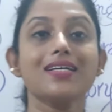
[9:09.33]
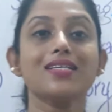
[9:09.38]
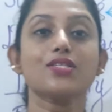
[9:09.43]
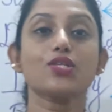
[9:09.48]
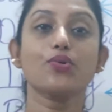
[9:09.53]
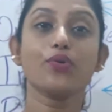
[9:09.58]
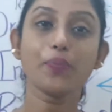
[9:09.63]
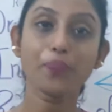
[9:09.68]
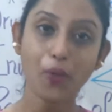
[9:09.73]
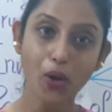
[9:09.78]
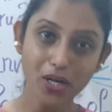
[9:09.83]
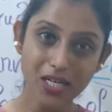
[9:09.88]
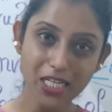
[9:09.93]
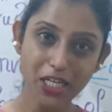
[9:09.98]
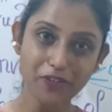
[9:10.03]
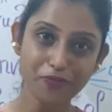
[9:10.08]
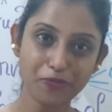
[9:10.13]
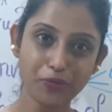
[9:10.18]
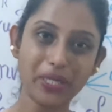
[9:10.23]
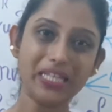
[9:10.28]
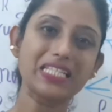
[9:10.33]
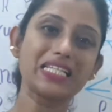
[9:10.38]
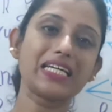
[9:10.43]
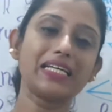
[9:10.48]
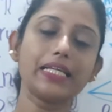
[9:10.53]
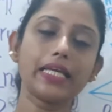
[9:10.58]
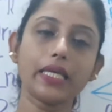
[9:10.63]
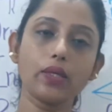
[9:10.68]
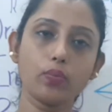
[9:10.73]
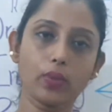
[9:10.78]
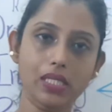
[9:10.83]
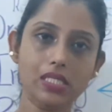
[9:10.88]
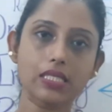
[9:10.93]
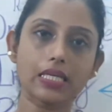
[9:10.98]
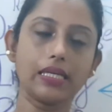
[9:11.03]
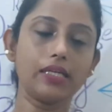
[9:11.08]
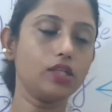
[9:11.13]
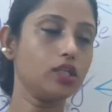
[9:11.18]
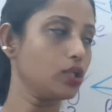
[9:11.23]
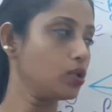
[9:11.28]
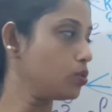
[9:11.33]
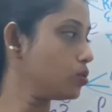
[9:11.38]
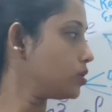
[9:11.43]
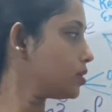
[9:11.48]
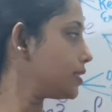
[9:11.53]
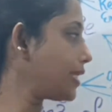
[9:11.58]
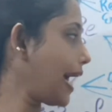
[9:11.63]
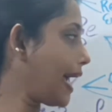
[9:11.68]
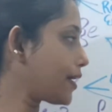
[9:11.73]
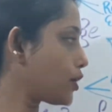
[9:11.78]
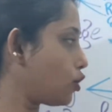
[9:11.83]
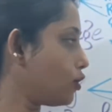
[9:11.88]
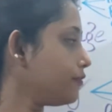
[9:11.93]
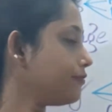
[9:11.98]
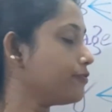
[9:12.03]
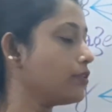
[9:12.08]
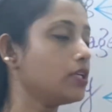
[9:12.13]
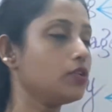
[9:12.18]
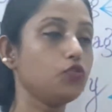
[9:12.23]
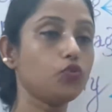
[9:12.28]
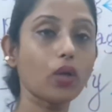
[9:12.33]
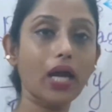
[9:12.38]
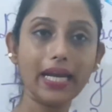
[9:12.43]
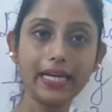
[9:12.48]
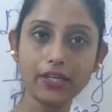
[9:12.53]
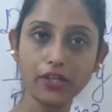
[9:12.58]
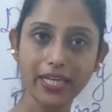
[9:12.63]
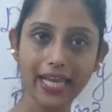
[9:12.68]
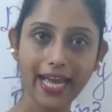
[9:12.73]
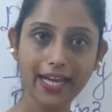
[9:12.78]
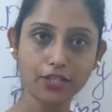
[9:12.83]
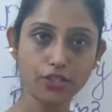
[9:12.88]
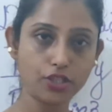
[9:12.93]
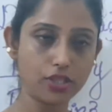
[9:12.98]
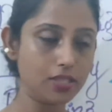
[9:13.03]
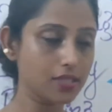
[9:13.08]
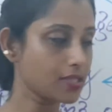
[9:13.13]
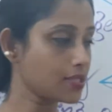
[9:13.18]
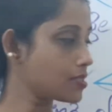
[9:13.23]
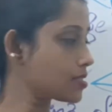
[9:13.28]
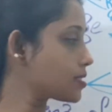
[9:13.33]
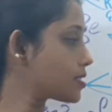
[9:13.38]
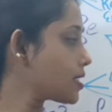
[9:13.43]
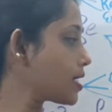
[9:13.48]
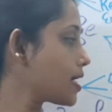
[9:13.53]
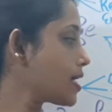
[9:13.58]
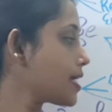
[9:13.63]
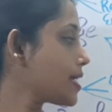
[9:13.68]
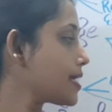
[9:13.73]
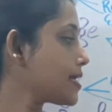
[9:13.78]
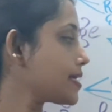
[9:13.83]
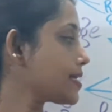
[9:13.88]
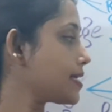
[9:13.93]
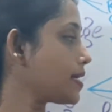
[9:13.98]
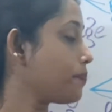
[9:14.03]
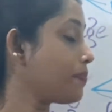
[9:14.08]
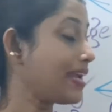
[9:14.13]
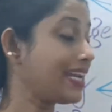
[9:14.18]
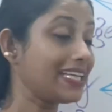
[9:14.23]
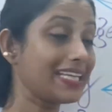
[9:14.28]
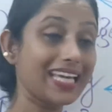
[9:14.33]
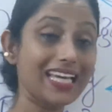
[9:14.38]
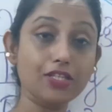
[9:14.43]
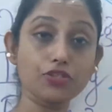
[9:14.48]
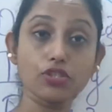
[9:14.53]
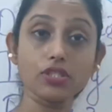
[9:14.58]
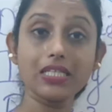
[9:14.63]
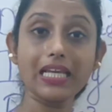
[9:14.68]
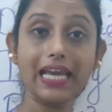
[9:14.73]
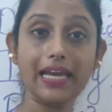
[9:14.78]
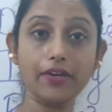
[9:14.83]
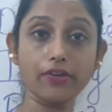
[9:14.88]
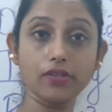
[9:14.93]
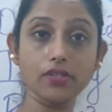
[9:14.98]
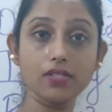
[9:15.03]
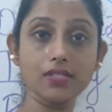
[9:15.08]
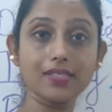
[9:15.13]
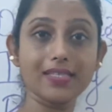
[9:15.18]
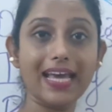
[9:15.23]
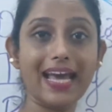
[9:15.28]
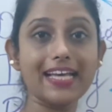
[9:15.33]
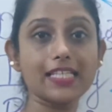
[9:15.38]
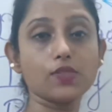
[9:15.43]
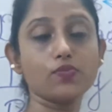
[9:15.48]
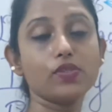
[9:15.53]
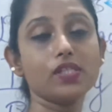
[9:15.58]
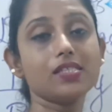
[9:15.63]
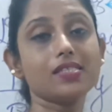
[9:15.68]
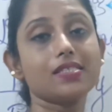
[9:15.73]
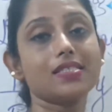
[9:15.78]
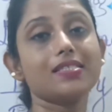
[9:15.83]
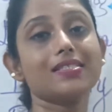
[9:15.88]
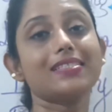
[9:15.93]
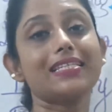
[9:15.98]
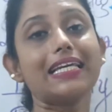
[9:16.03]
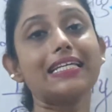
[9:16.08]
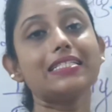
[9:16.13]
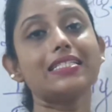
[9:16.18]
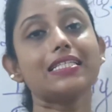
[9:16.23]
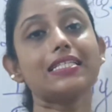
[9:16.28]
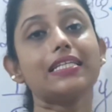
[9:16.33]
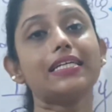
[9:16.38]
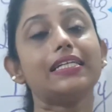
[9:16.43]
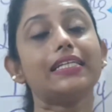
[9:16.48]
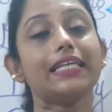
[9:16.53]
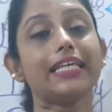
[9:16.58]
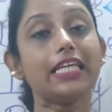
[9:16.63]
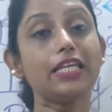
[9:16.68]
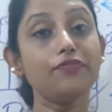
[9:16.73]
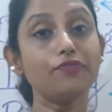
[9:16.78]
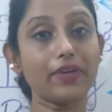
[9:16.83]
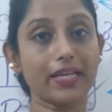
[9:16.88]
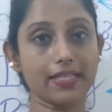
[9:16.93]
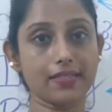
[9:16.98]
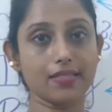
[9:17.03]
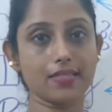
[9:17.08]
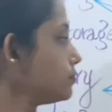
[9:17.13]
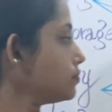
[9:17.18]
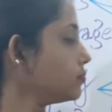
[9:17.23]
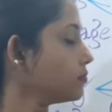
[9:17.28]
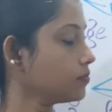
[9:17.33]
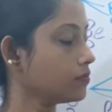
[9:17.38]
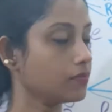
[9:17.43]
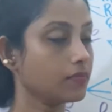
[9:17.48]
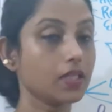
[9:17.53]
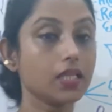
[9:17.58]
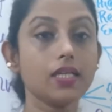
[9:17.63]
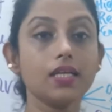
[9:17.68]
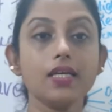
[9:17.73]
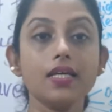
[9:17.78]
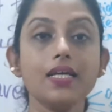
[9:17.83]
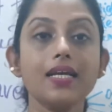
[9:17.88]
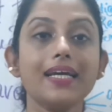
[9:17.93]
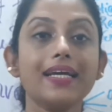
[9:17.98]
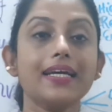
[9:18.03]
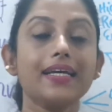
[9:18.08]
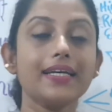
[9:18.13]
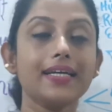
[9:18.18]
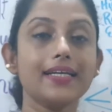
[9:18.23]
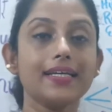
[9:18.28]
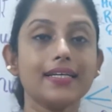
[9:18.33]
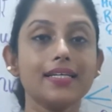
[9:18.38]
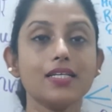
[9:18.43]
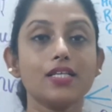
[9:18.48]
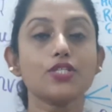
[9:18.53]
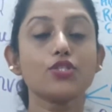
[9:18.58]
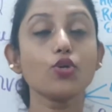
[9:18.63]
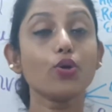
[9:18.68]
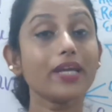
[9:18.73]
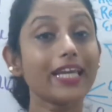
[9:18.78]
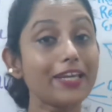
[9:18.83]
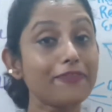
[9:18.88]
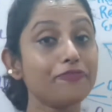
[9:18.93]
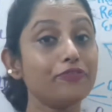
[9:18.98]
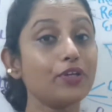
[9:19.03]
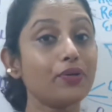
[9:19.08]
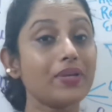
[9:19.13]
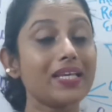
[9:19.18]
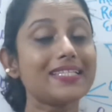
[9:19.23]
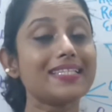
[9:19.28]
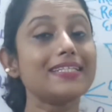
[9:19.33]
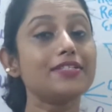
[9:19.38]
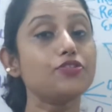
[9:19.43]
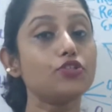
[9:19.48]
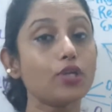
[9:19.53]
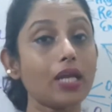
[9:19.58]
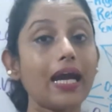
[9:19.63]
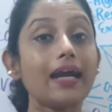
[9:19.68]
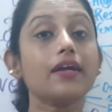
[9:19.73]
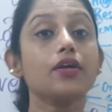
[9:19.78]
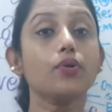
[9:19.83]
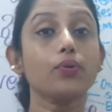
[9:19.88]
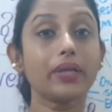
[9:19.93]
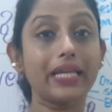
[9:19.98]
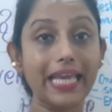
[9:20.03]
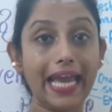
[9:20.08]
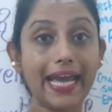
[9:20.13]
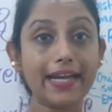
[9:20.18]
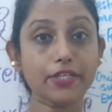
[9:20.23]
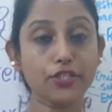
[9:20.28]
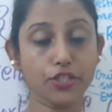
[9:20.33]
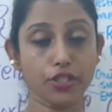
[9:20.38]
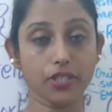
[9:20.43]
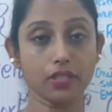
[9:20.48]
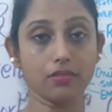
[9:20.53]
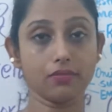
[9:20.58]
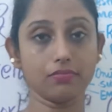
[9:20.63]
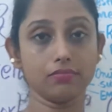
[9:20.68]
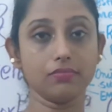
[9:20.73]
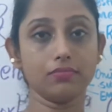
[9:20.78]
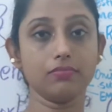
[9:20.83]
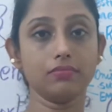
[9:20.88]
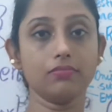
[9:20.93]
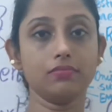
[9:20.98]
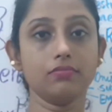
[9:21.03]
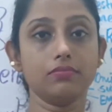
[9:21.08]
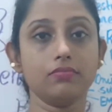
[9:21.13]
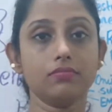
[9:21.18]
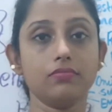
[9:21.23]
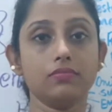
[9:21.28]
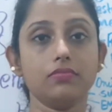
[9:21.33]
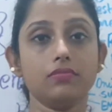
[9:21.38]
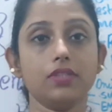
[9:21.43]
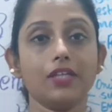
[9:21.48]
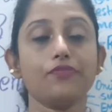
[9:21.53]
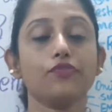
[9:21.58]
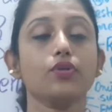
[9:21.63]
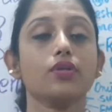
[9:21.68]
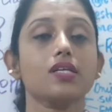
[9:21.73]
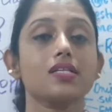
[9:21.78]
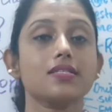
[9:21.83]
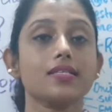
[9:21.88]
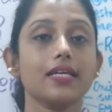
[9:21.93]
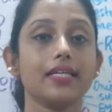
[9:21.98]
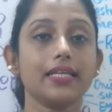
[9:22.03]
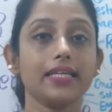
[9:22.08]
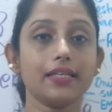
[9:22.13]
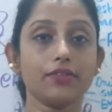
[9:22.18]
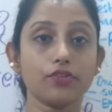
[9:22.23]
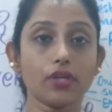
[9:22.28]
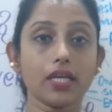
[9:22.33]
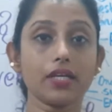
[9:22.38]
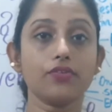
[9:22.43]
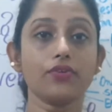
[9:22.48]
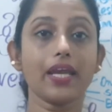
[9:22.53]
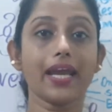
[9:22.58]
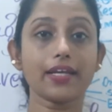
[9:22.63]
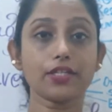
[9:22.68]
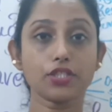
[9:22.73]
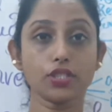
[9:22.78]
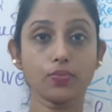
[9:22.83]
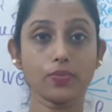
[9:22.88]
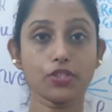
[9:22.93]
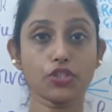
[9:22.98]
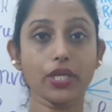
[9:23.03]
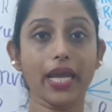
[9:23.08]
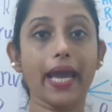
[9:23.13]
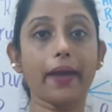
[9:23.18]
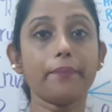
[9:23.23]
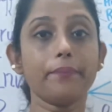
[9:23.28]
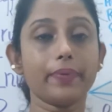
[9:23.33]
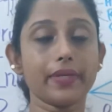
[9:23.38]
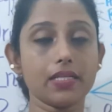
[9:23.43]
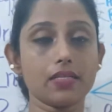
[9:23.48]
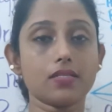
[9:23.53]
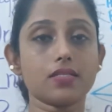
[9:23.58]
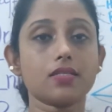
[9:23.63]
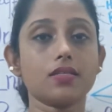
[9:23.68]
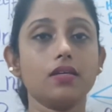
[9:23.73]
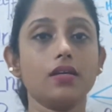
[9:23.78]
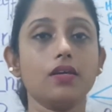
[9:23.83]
So reporting of critical events include that of drug reactions, medication errors as well as sentinel events. So if there is a drug reaction, if there is any drug reaction which happened,